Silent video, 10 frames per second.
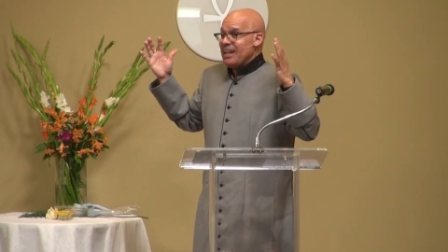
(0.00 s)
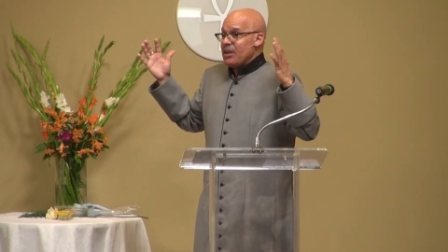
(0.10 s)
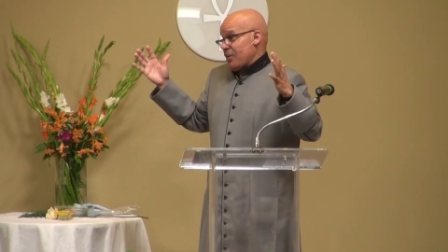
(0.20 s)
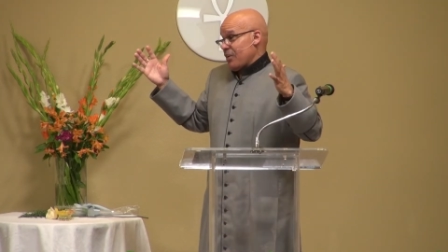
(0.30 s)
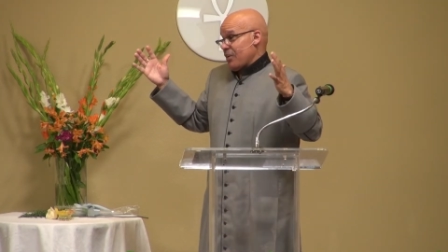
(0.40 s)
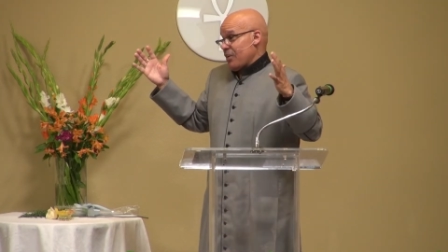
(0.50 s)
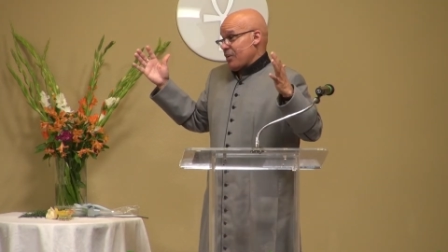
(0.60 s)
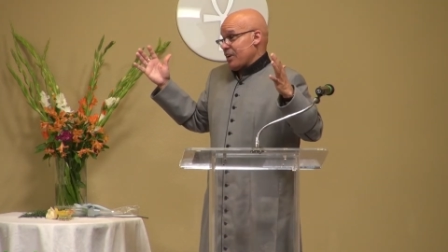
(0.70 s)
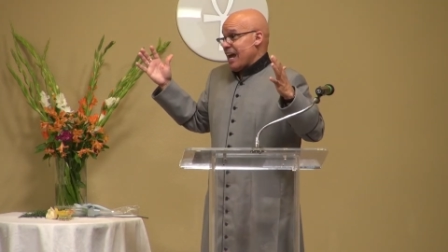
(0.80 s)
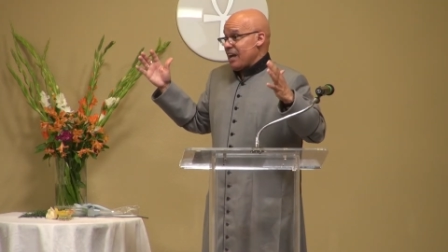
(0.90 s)
saying
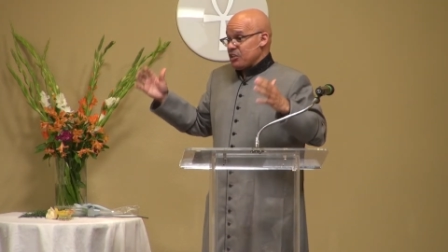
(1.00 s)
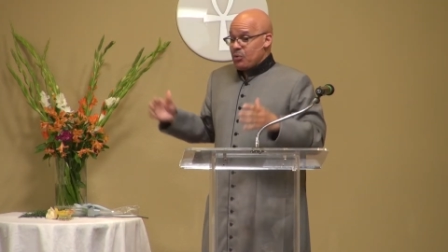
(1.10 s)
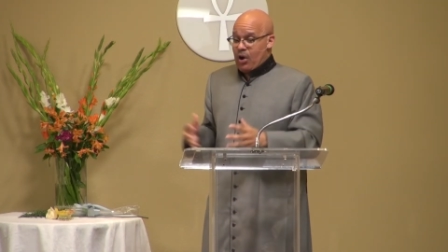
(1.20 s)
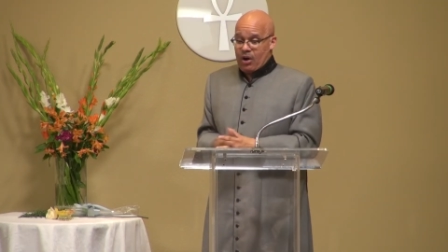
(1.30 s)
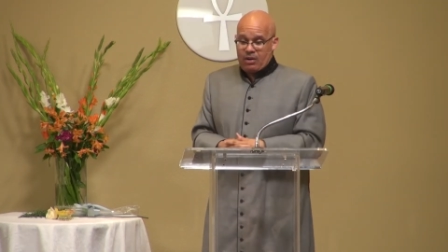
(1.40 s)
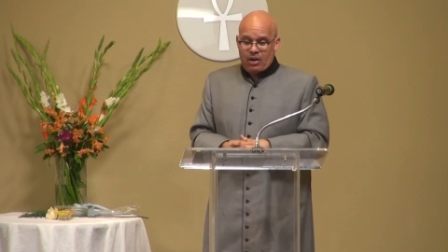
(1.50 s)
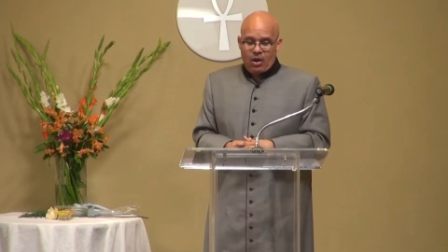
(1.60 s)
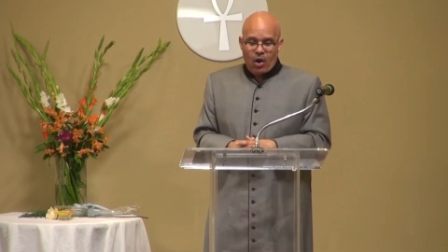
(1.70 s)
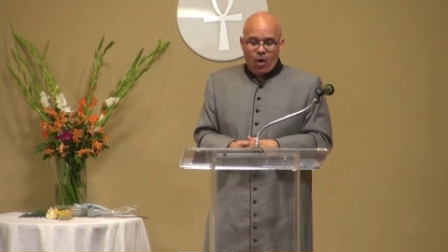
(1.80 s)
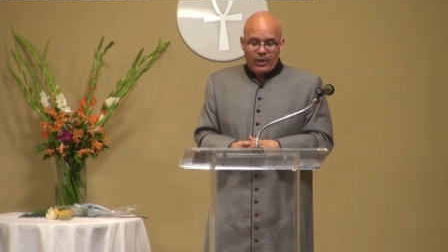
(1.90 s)
whether or not you are
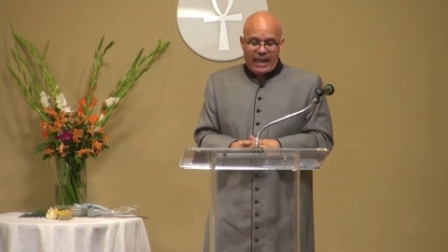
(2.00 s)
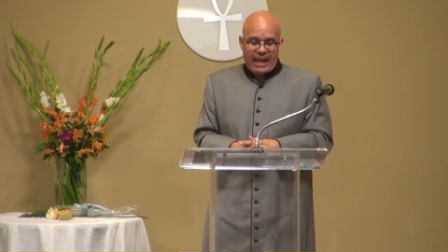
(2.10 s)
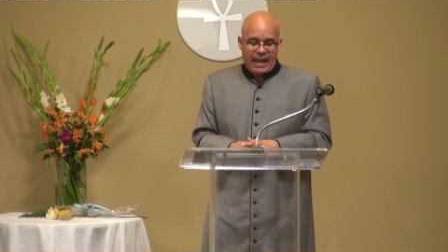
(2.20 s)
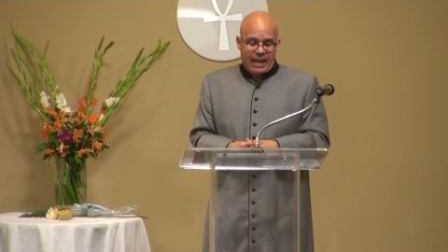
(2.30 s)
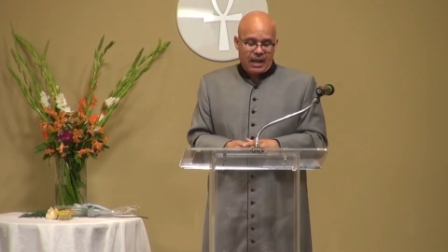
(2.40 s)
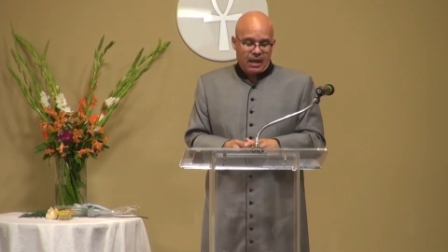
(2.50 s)
okay